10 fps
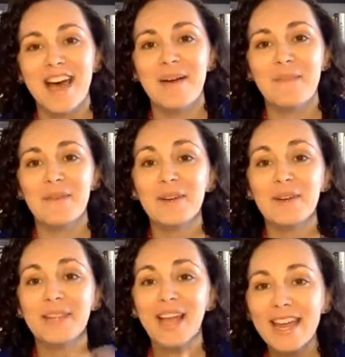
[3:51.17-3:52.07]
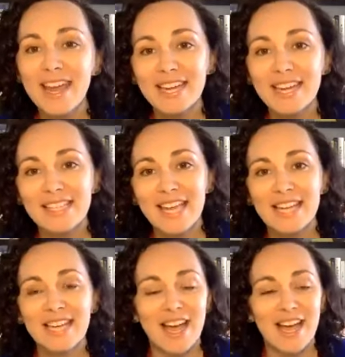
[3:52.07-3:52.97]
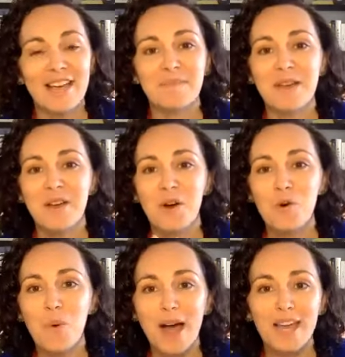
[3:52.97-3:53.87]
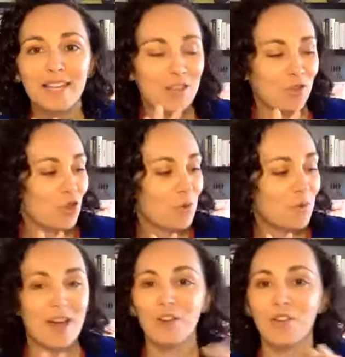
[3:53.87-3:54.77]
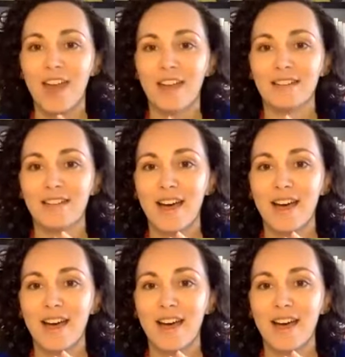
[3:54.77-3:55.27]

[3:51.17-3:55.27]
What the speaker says: And when I get excited, I am Hawaiian and Jewish, and